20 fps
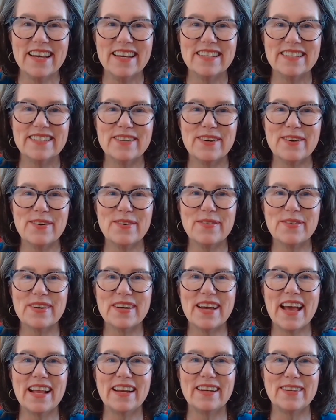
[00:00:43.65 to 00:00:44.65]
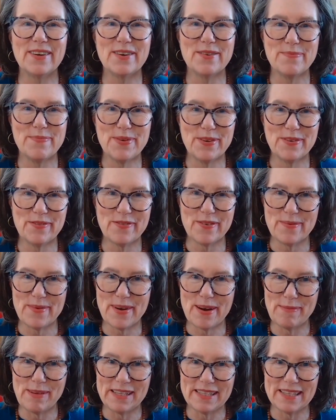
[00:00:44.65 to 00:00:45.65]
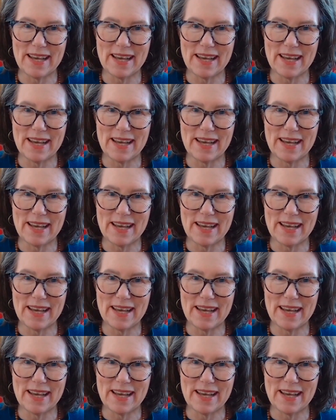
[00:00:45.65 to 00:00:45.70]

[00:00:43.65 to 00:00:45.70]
So, hello, beautiful mamas.